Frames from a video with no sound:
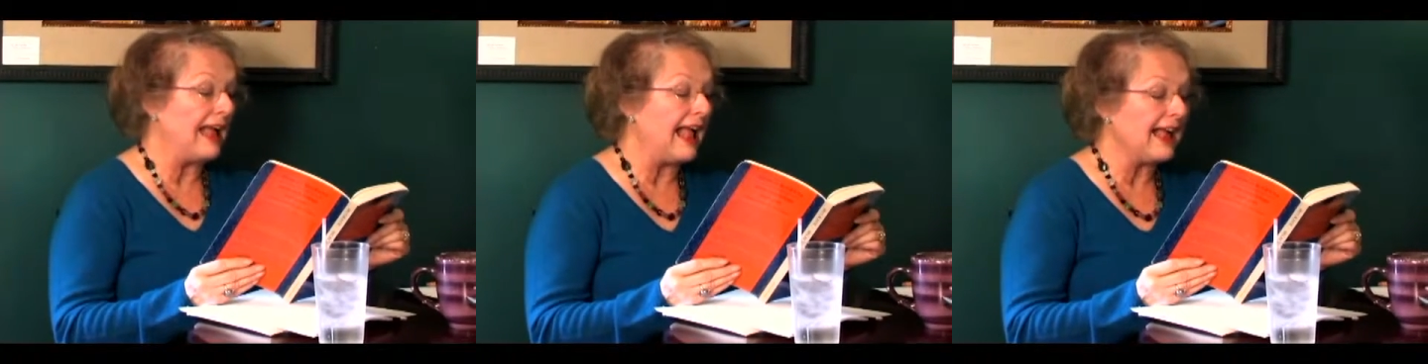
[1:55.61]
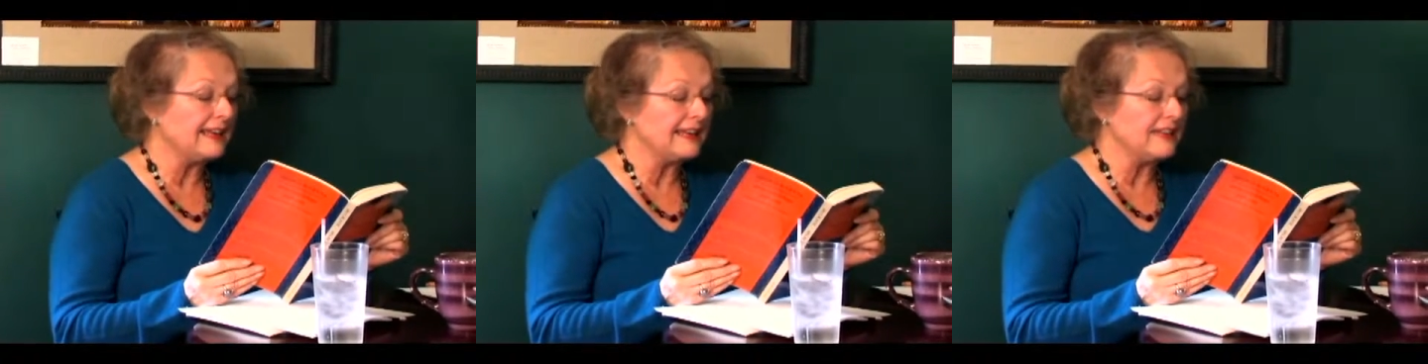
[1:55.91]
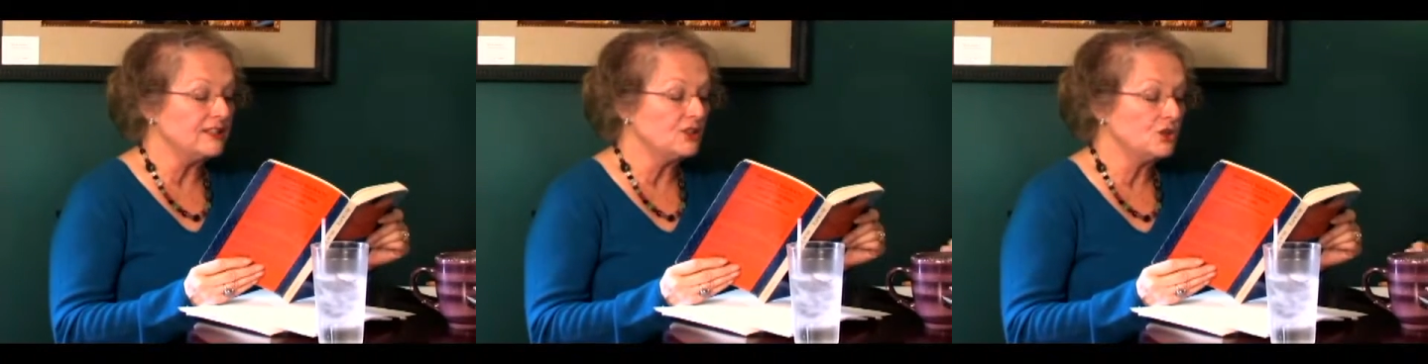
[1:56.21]

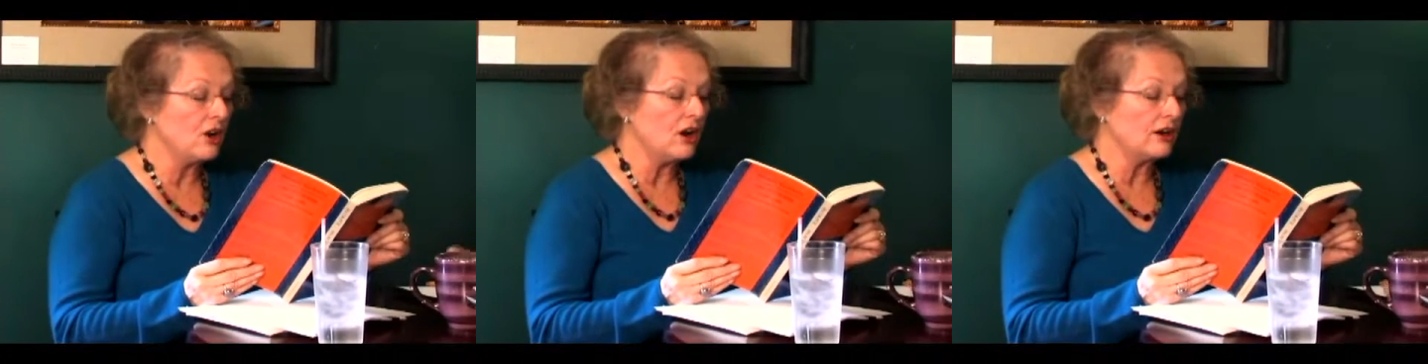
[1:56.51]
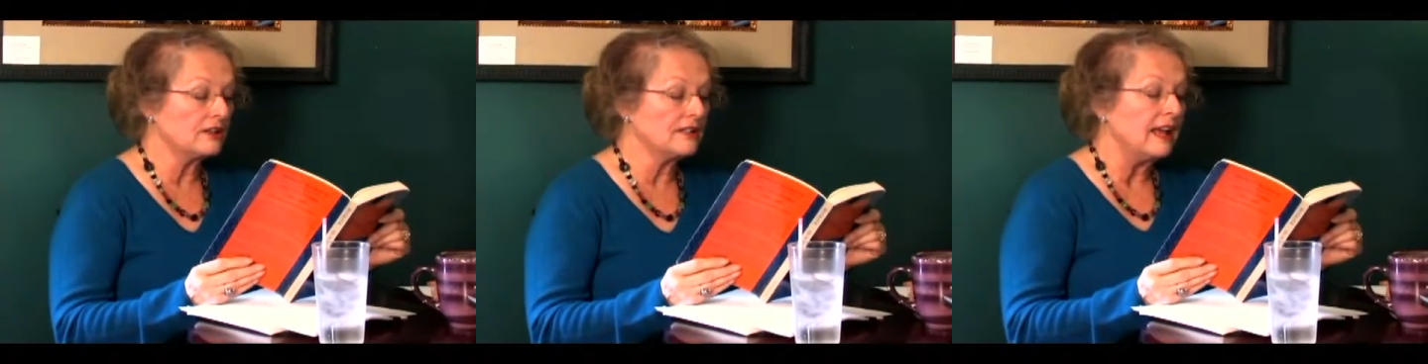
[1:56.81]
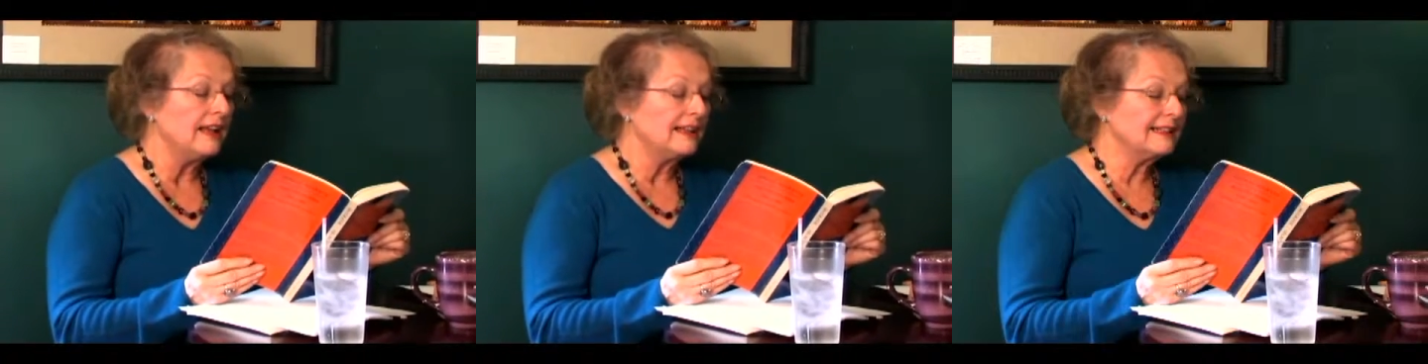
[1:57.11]
agonies, sharks
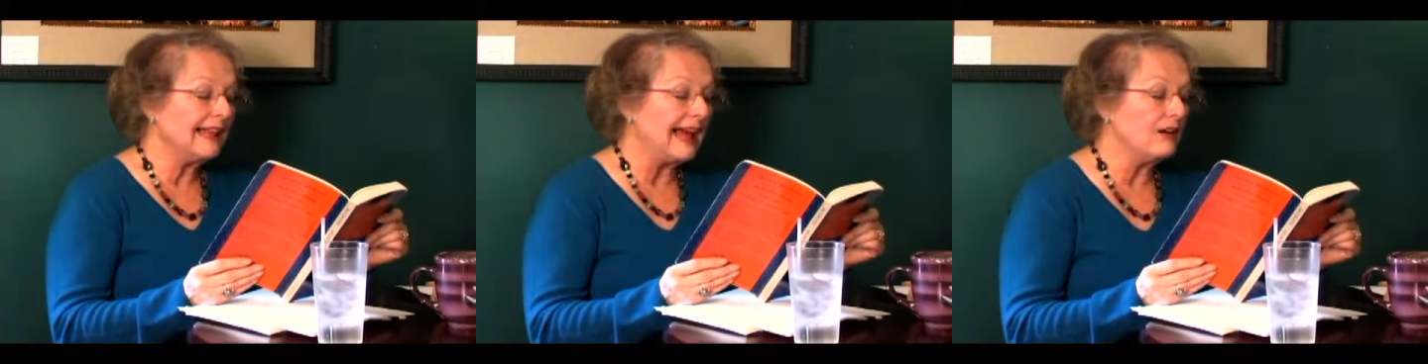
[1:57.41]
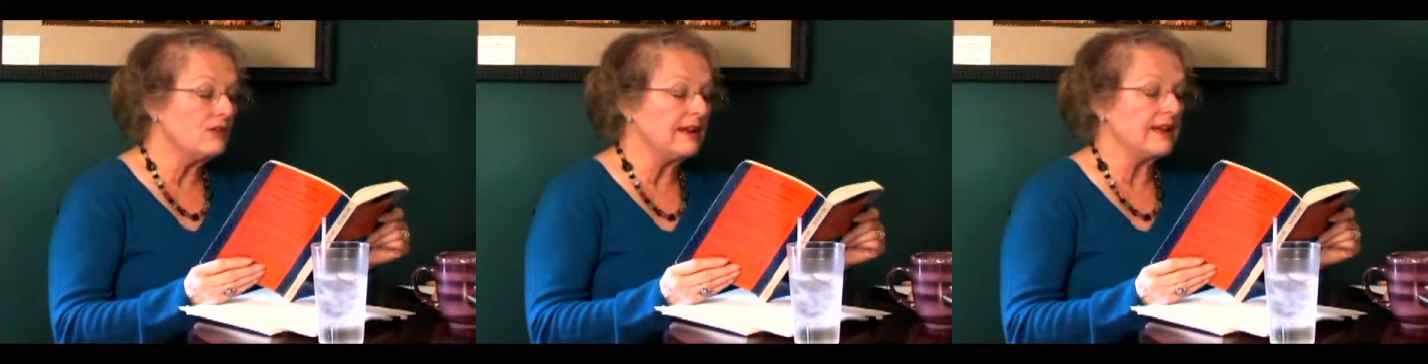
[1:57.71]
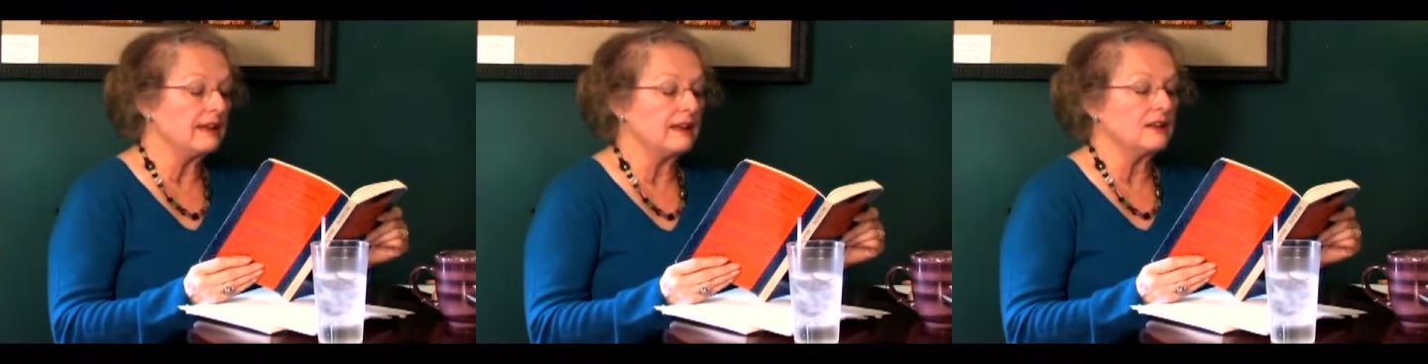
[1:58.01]

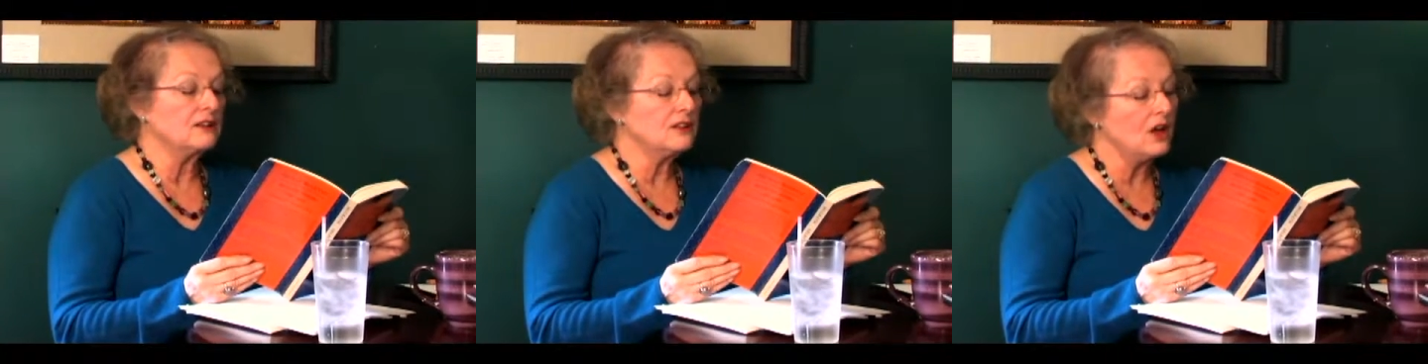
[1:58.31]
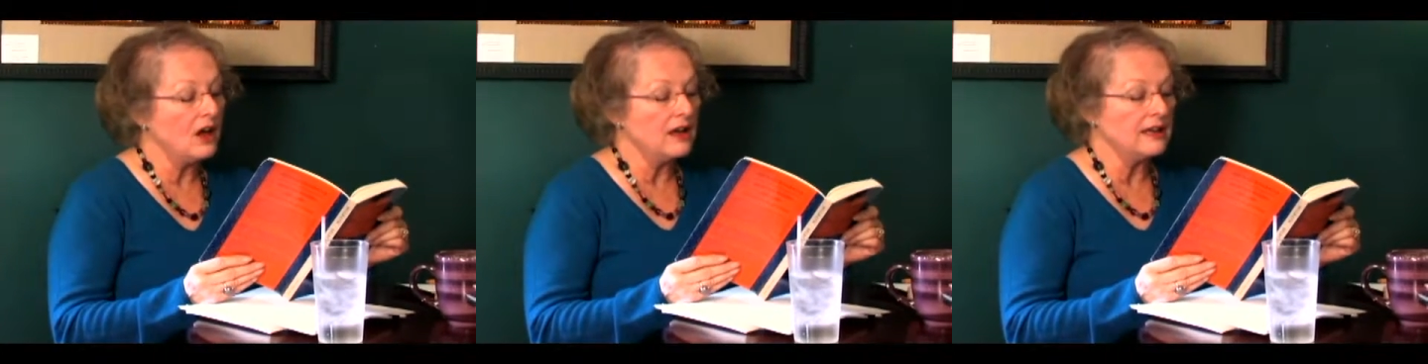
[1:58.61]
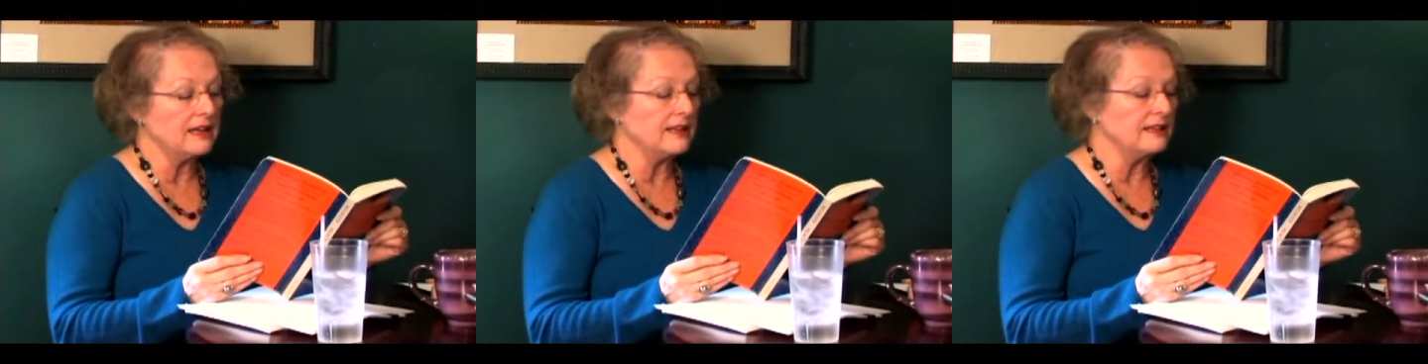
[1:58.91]
clouding and
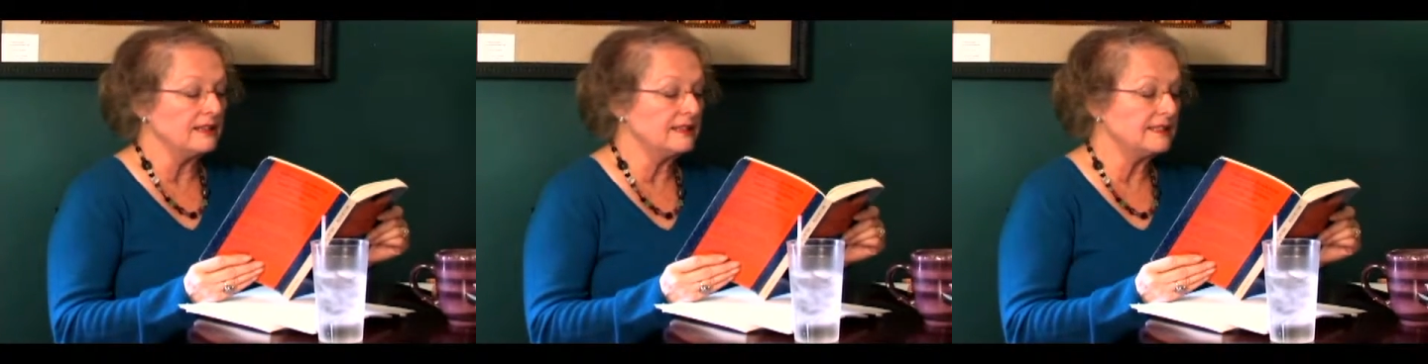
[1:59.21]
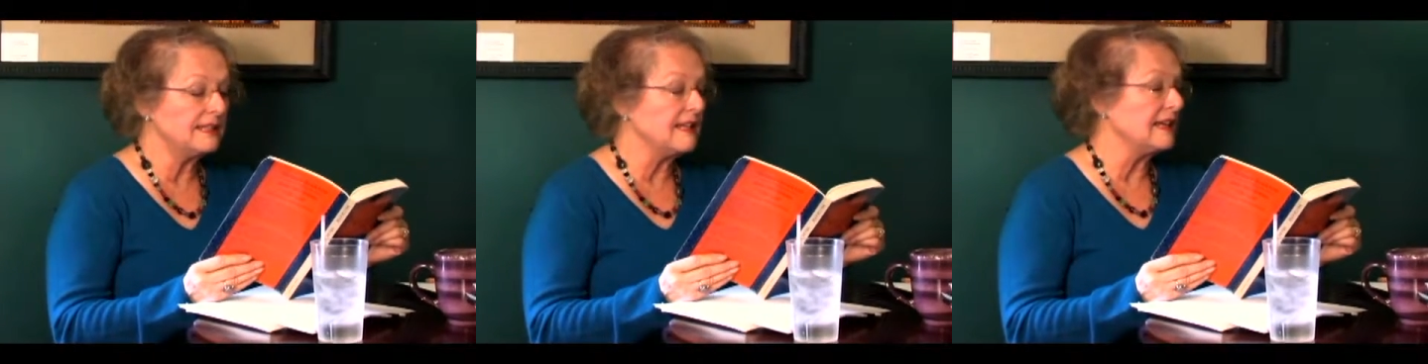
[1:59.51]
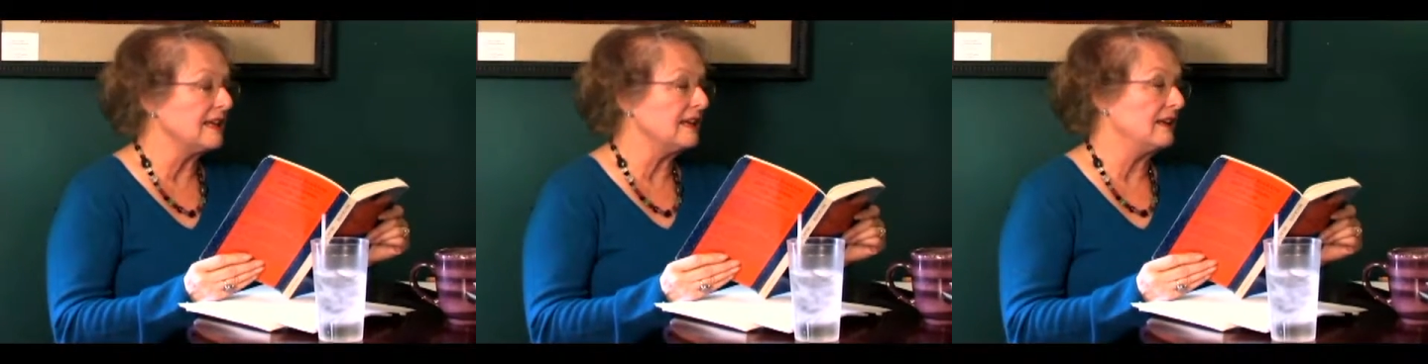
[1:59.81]
clotting in the
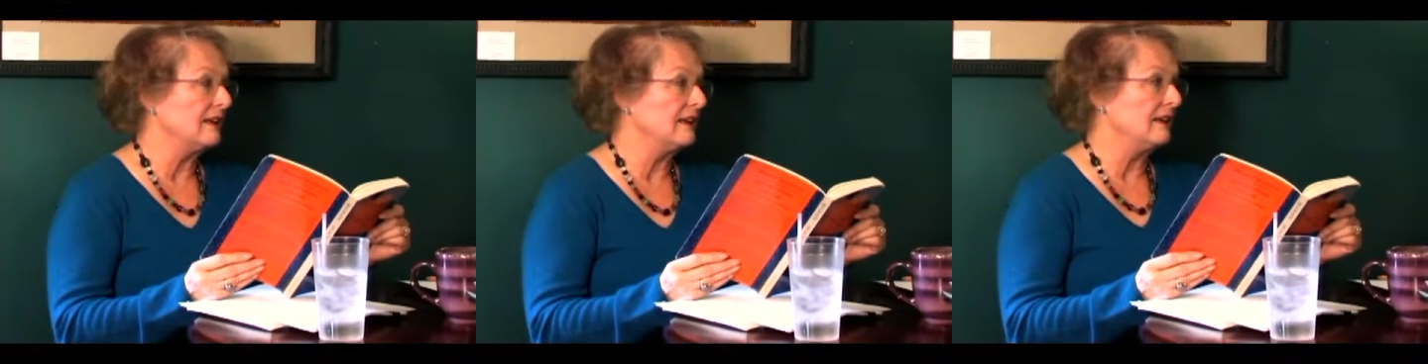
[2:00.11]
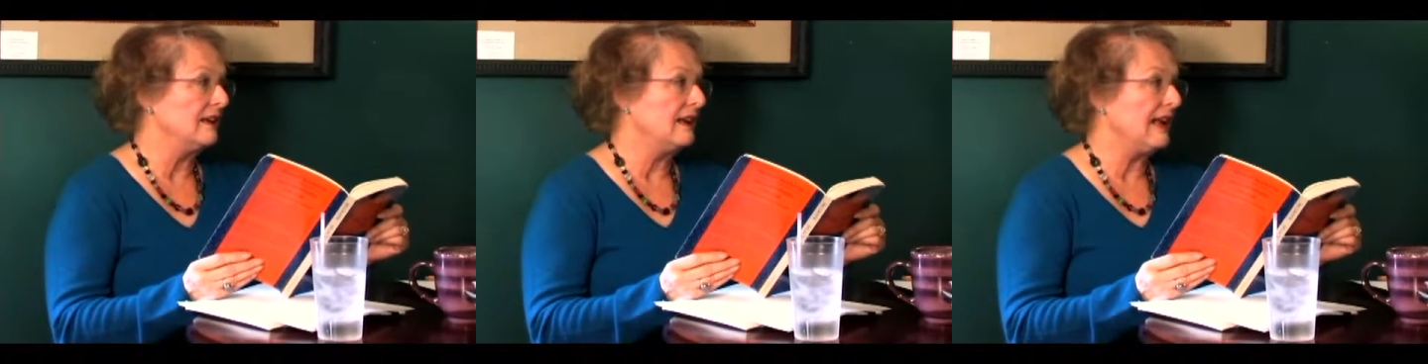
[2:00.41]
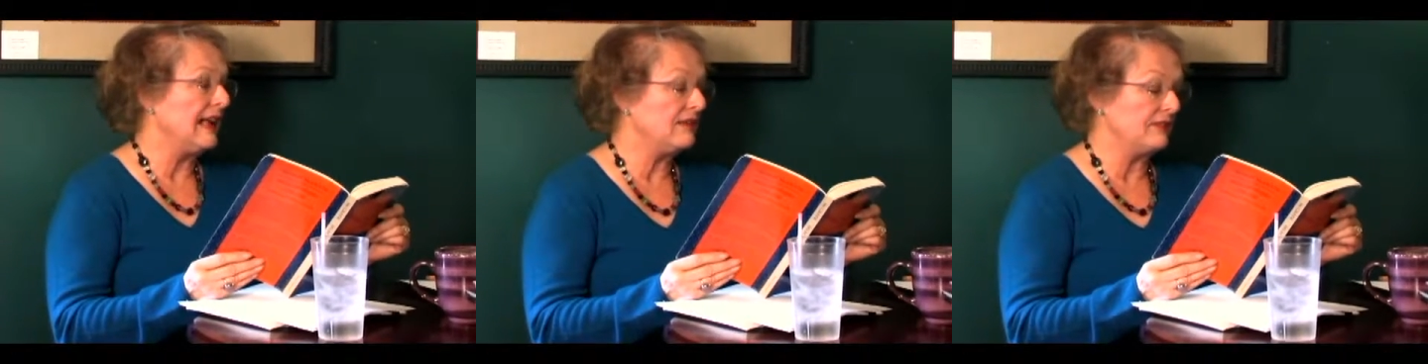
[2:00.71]
sea.
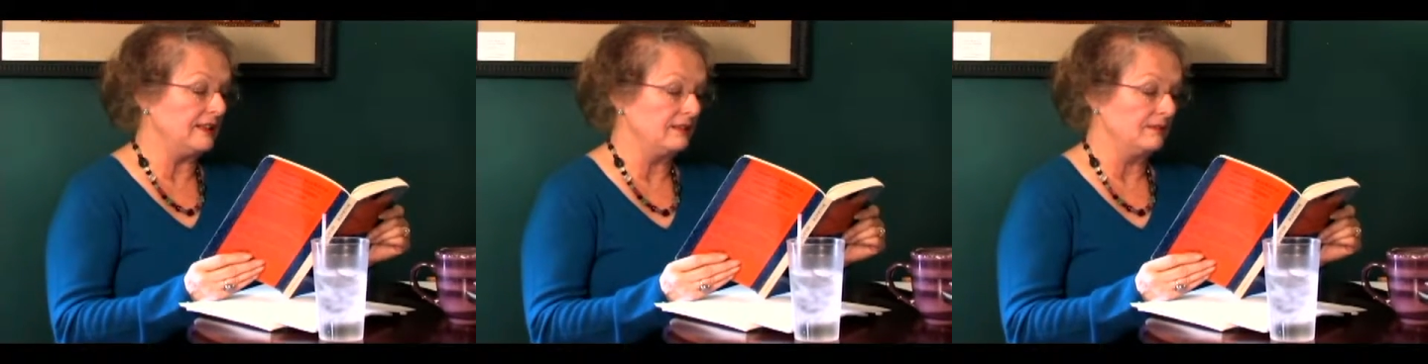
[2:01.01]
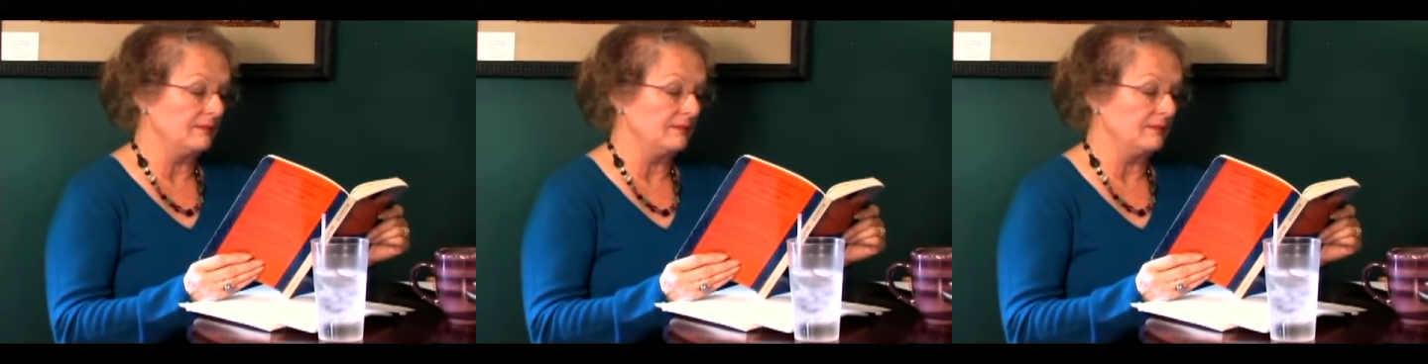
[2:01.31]
Heaven.